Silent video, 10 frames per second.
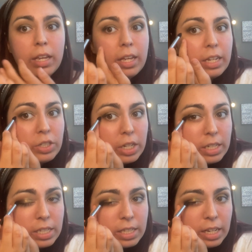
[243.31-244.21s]

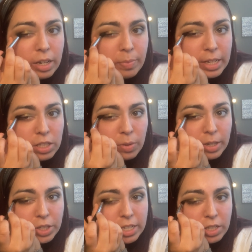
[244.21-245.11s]
It'd be so
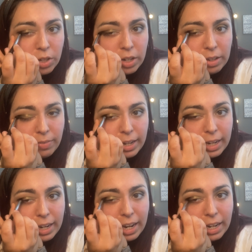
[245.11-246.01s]
much easier if I
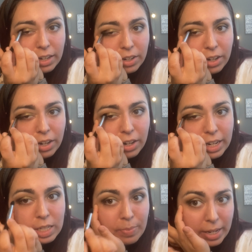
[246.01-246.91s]
had a car.
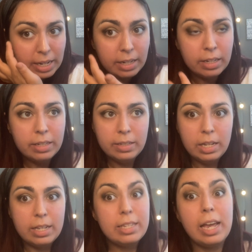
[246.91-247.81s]
It's been
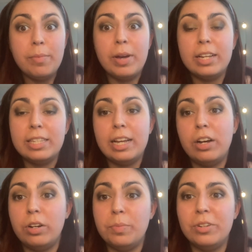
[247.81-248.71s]
10 months
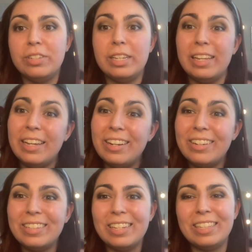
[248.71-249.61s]
now, almost a
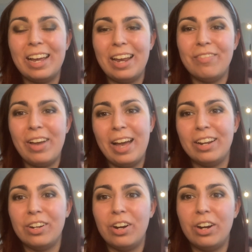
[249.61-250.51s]
year since I've had
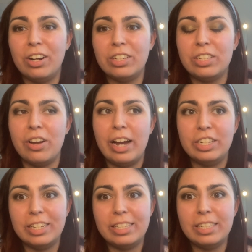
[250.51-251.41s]
a car, so I
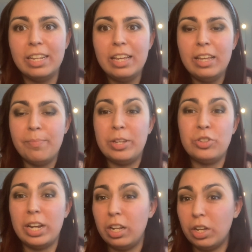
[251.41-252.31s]
just been
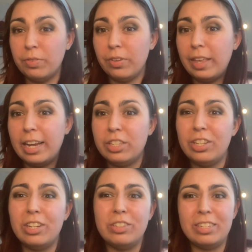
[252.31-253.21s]
trying to look for that
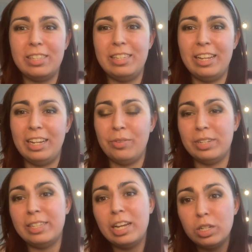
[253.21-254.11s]
too, just dealing
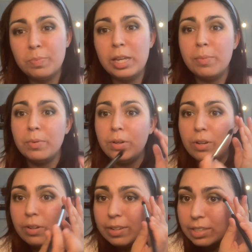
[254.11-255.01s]
with
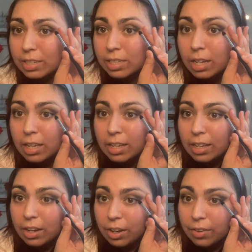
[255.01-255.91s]
salespeople and just
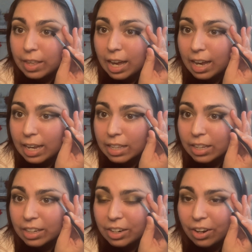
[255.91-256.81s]
all that. And
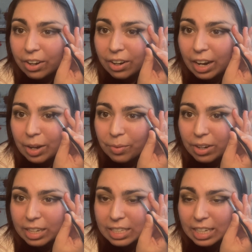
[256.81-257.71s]
the car I
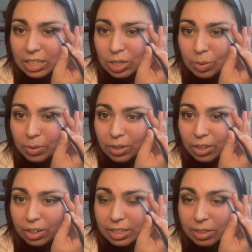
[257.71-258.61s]
want is super
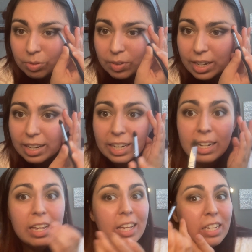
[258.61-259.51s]
hard to
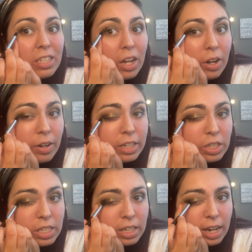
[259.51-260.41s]
find. So it's
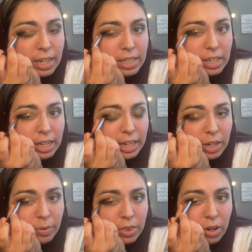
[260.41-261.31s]
just kind of
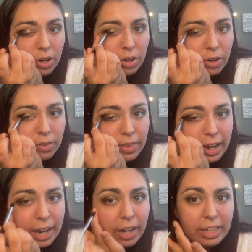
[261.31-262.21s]
dealing with all
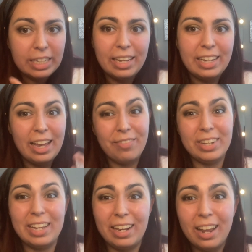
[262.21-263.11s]
that in
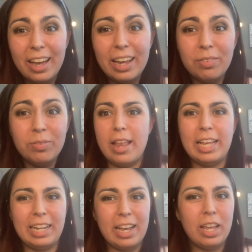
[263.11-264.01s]
everyday life. And
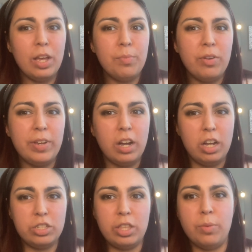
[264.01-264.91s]
then kind of moving
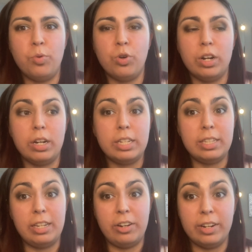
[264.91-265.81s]
on to the more
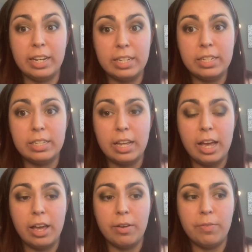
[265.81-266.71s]
serious stuff.